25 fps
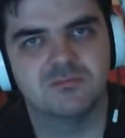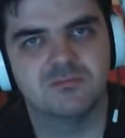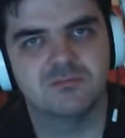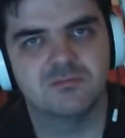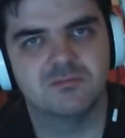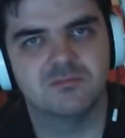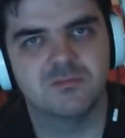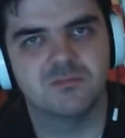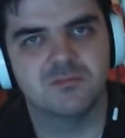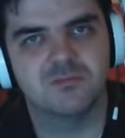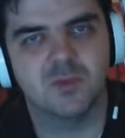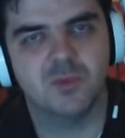
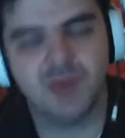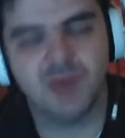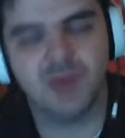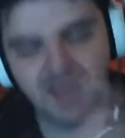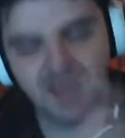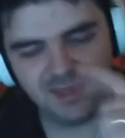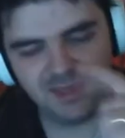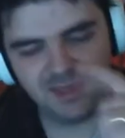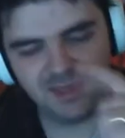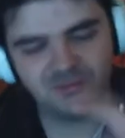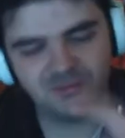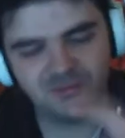Okay,
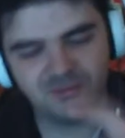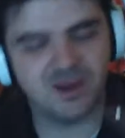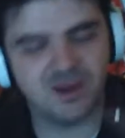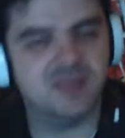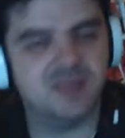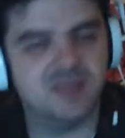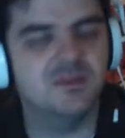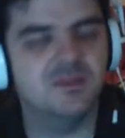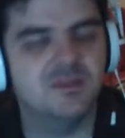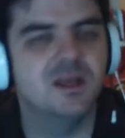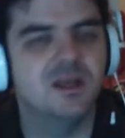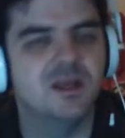you've tried them.
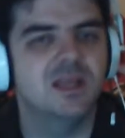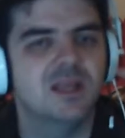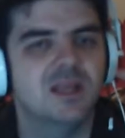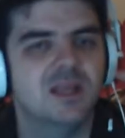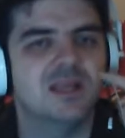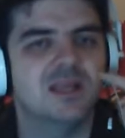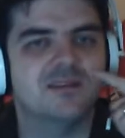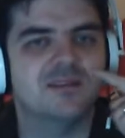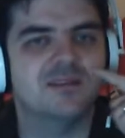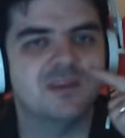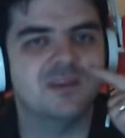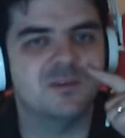Let's
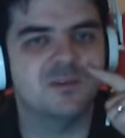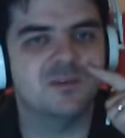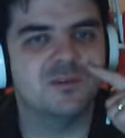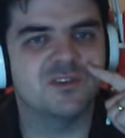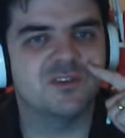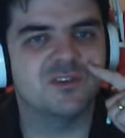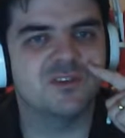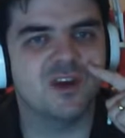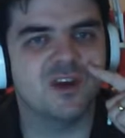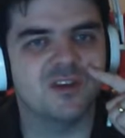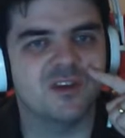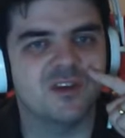see what you
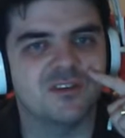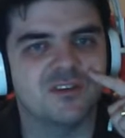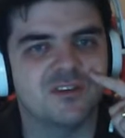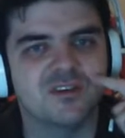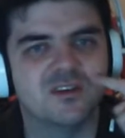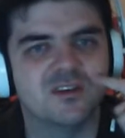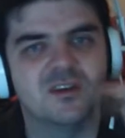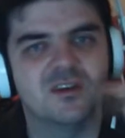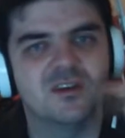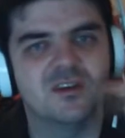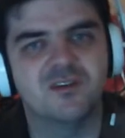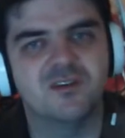got.
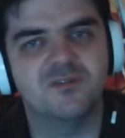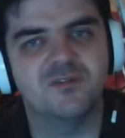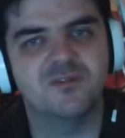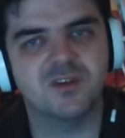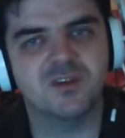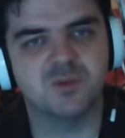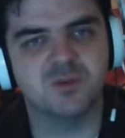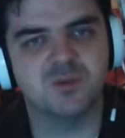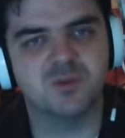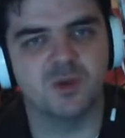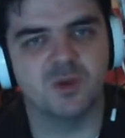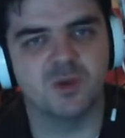First
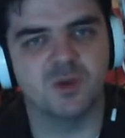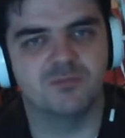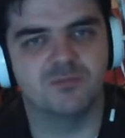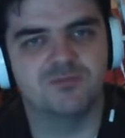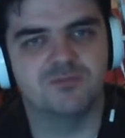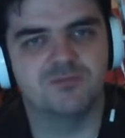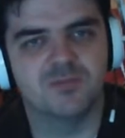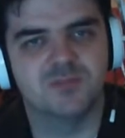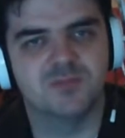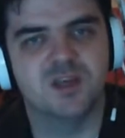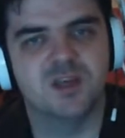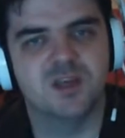one
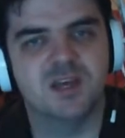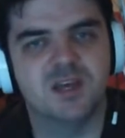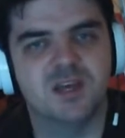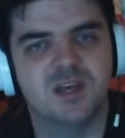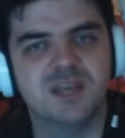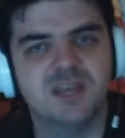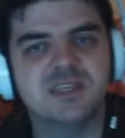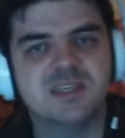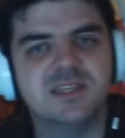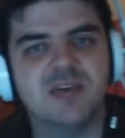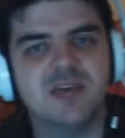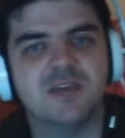is
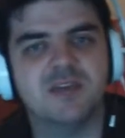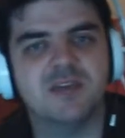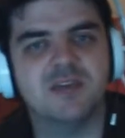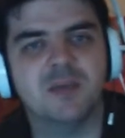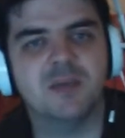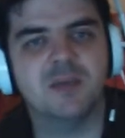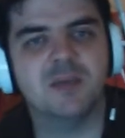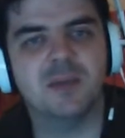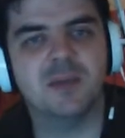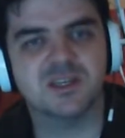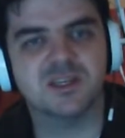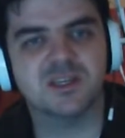7n
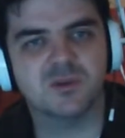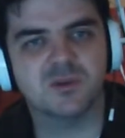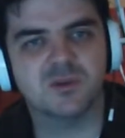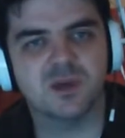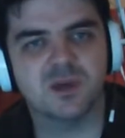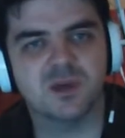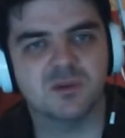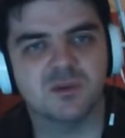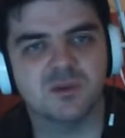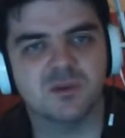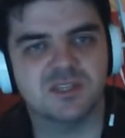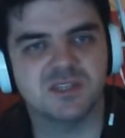minus
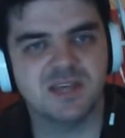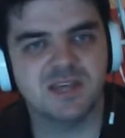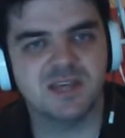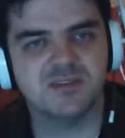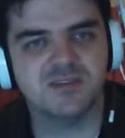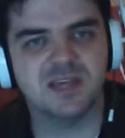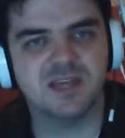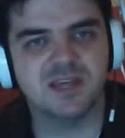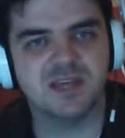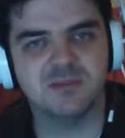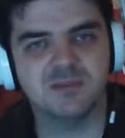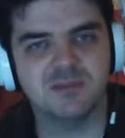21. 7
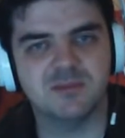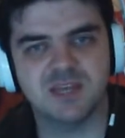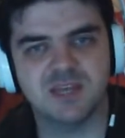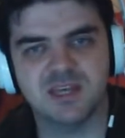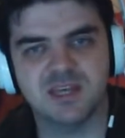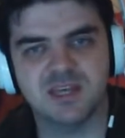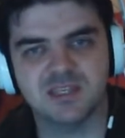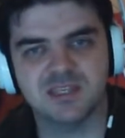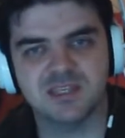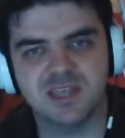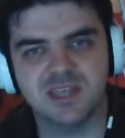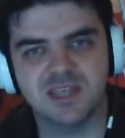times n is
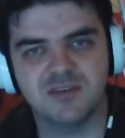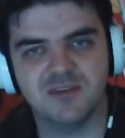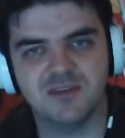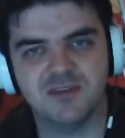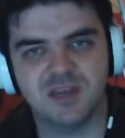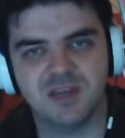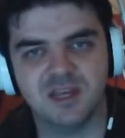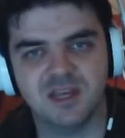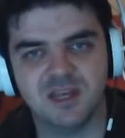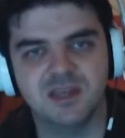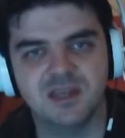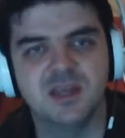
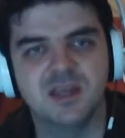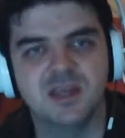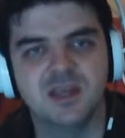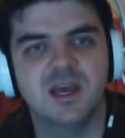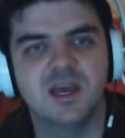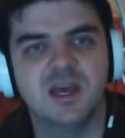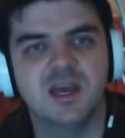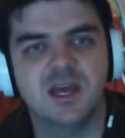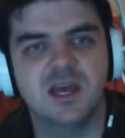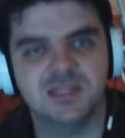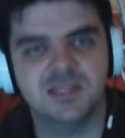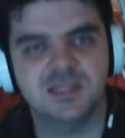7n,
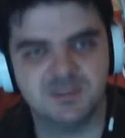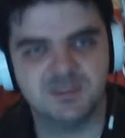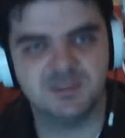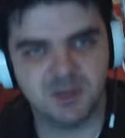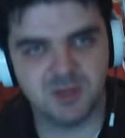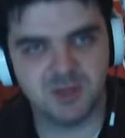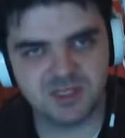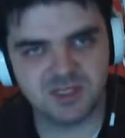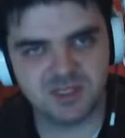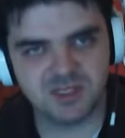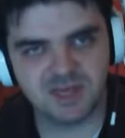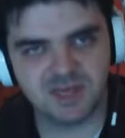and plus
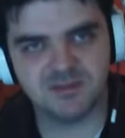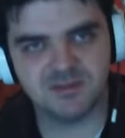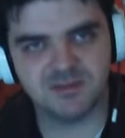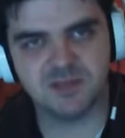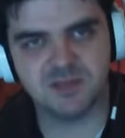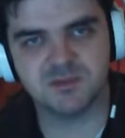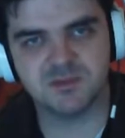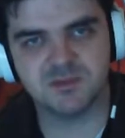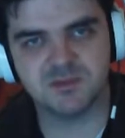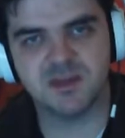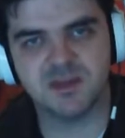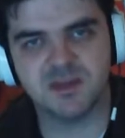7 times
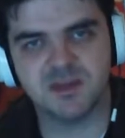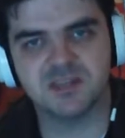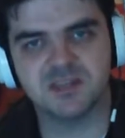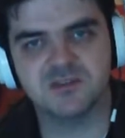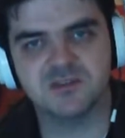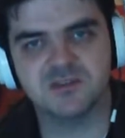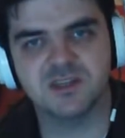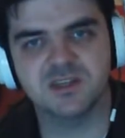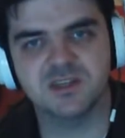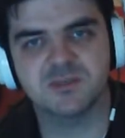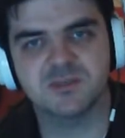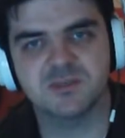minus 3
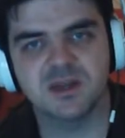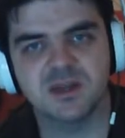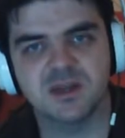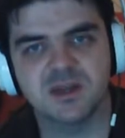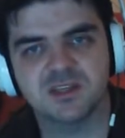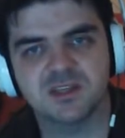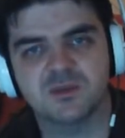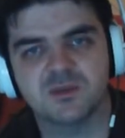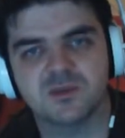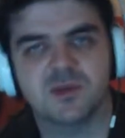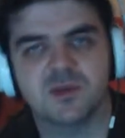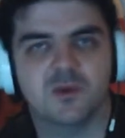is minus
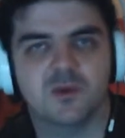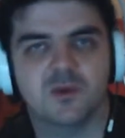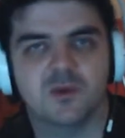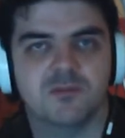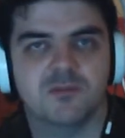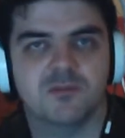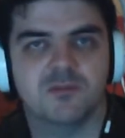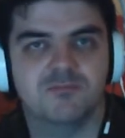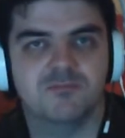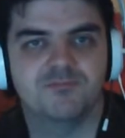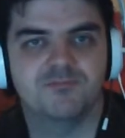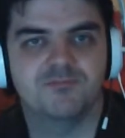21.
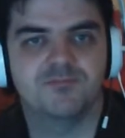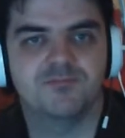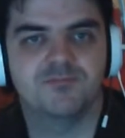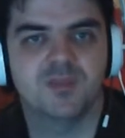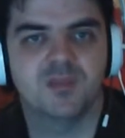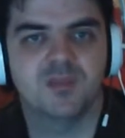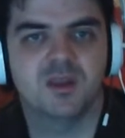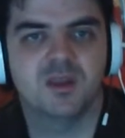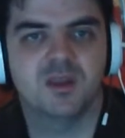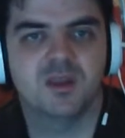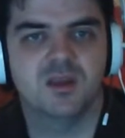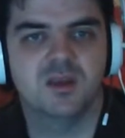
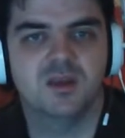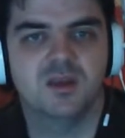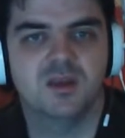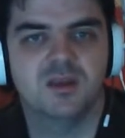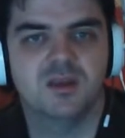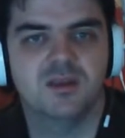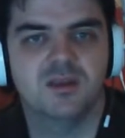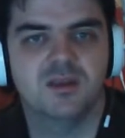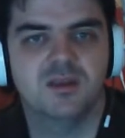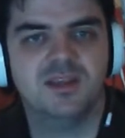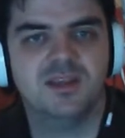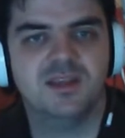
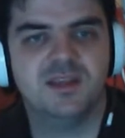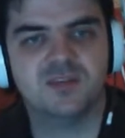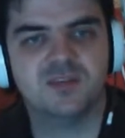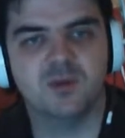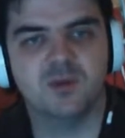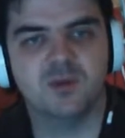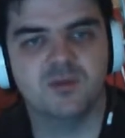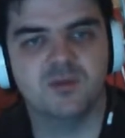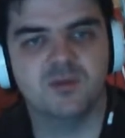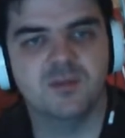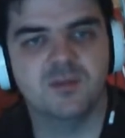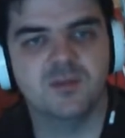Next
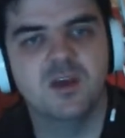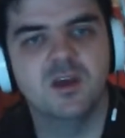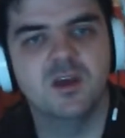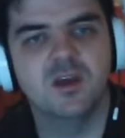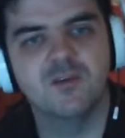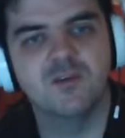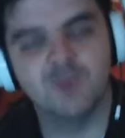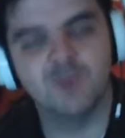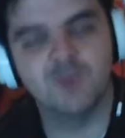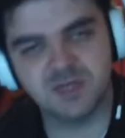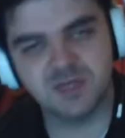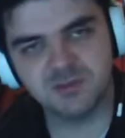one,
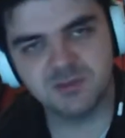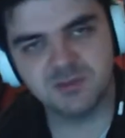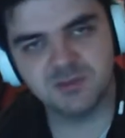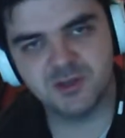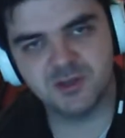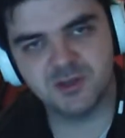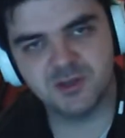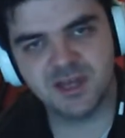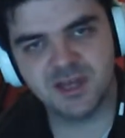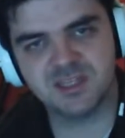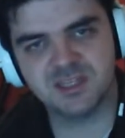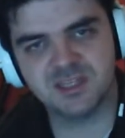4 times
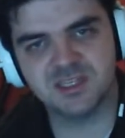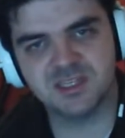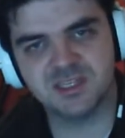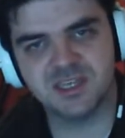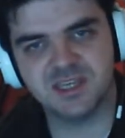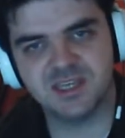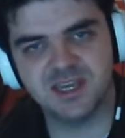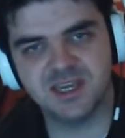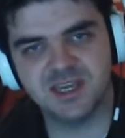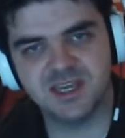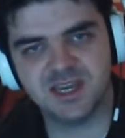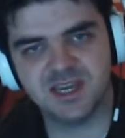2x is
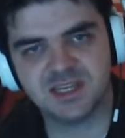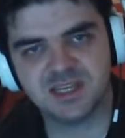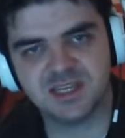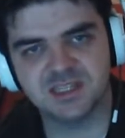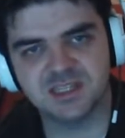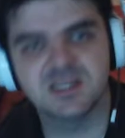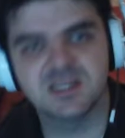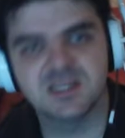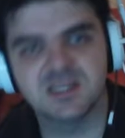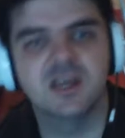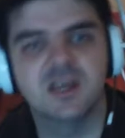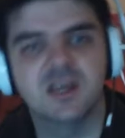8x.
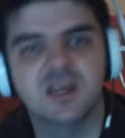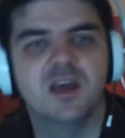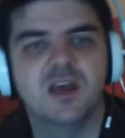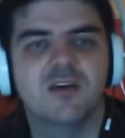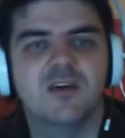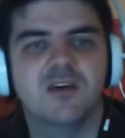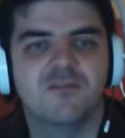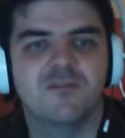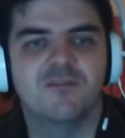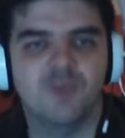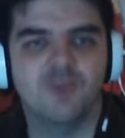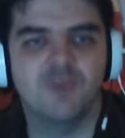
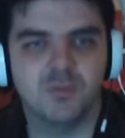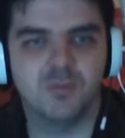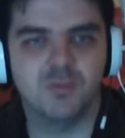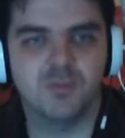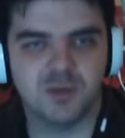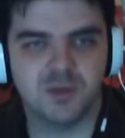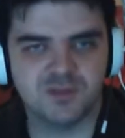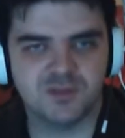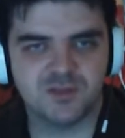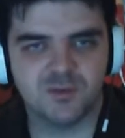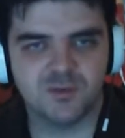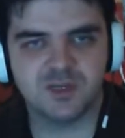plus
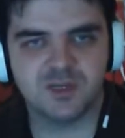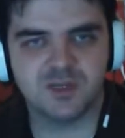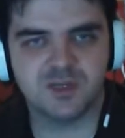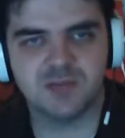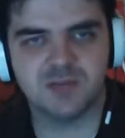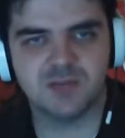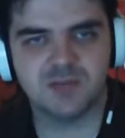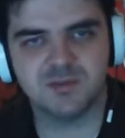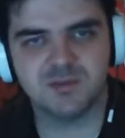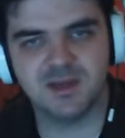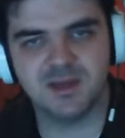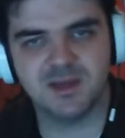4 times
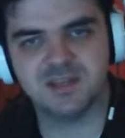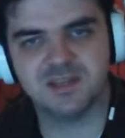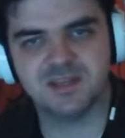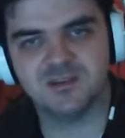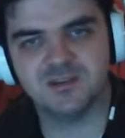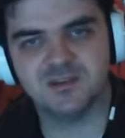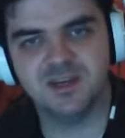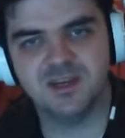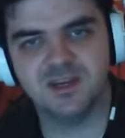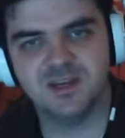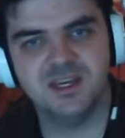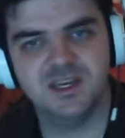minus
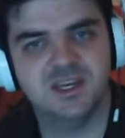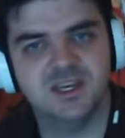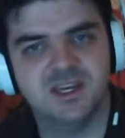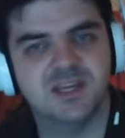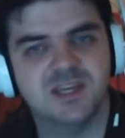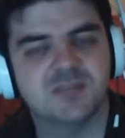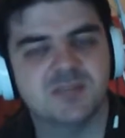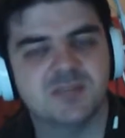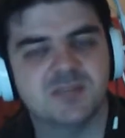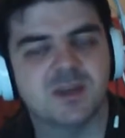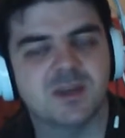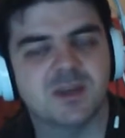3 is
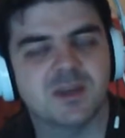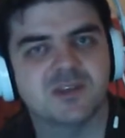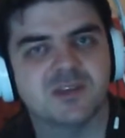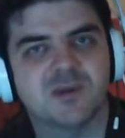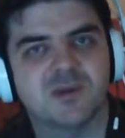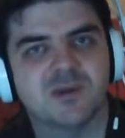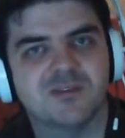minus 12.